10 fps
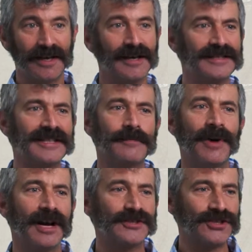uh,
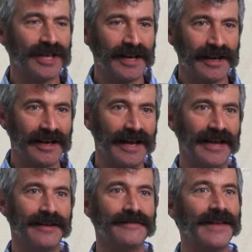tepache,
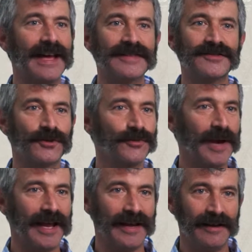and a vast
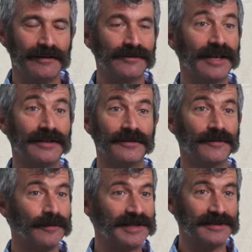array of lightly
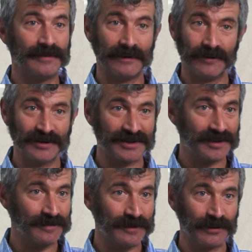fermented beverages
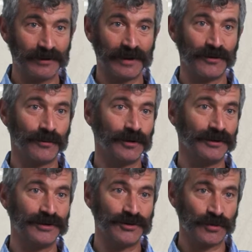that people around the
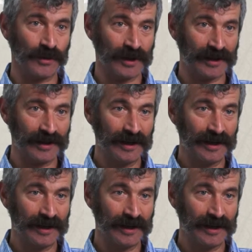world enjoy.